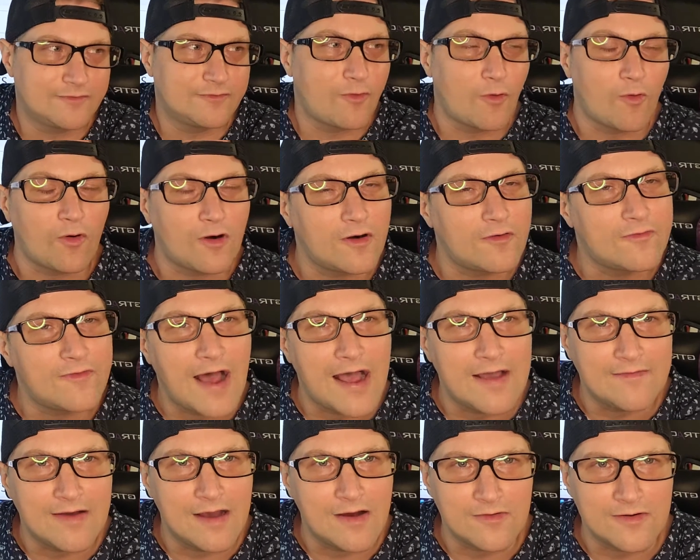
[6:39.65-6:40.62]
4 or
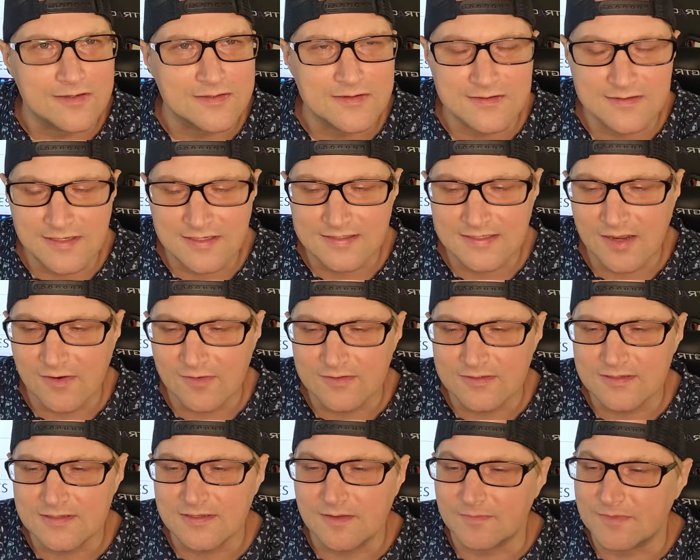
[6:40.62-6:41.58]
5 hours or 6 hours
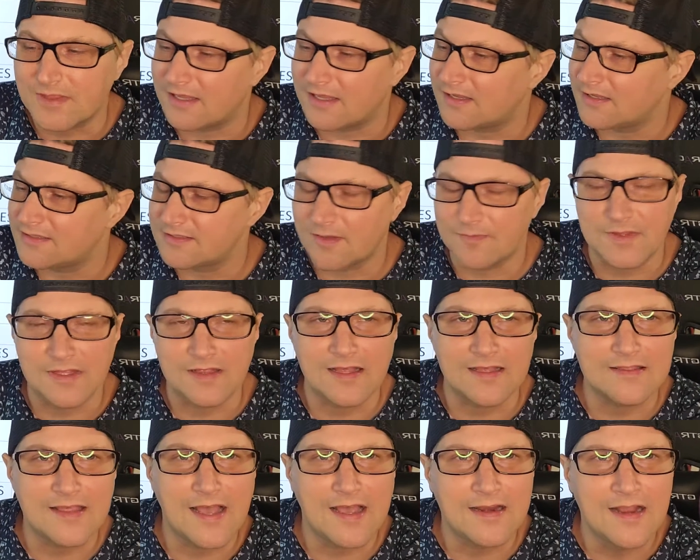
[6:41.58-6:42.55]
or something
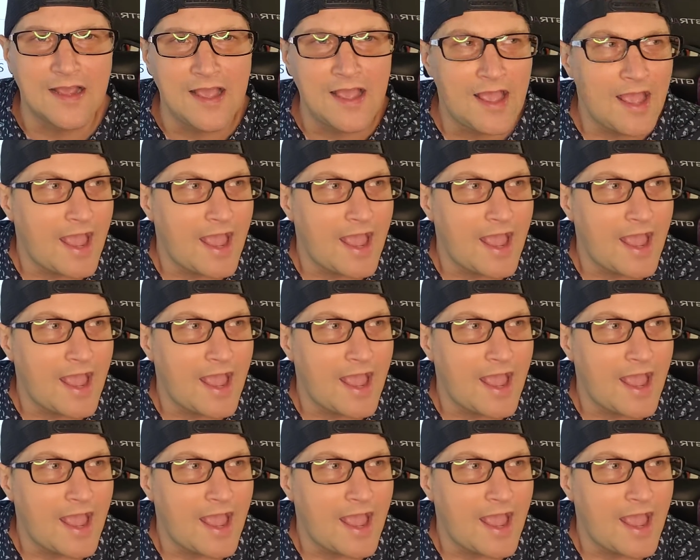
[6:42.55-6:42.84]
like that.